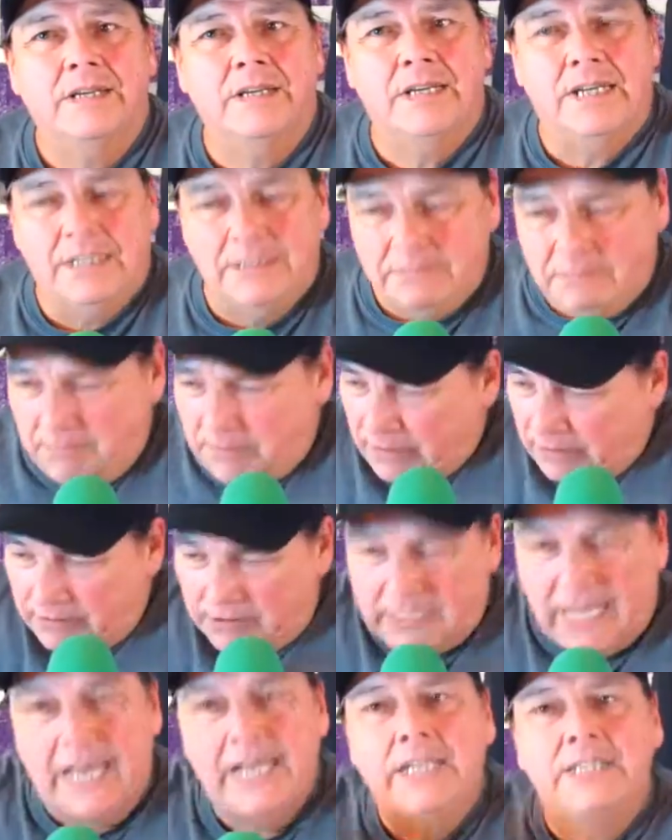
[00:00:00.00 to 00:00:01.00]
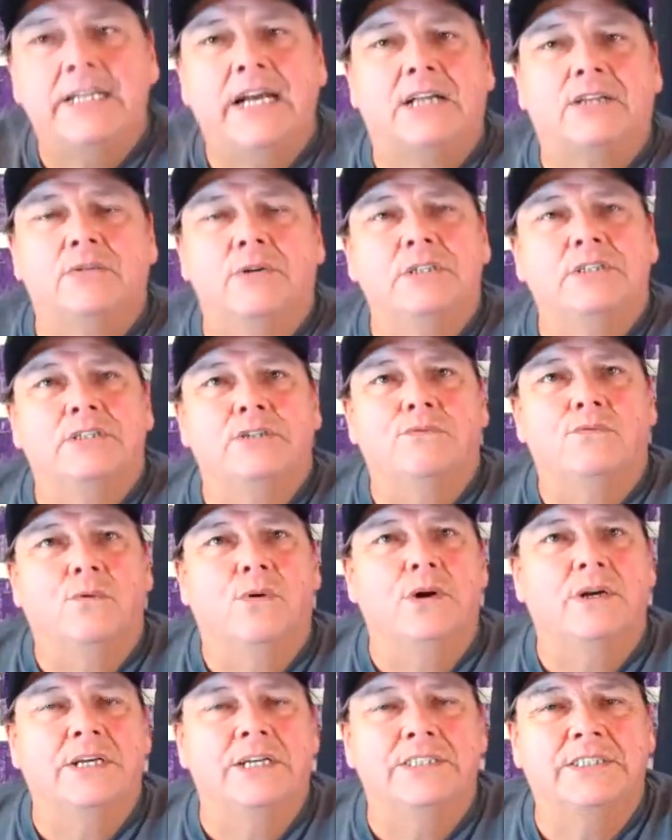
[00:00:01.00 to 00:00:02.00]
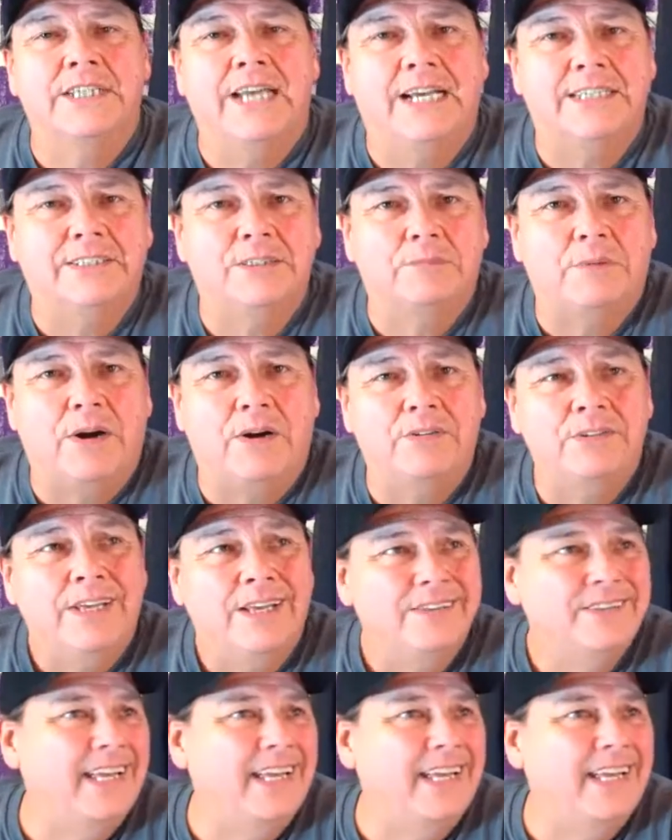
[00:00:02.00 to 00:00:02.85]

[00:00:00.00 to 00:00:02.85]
and sign a declaration of war against the Axis powers.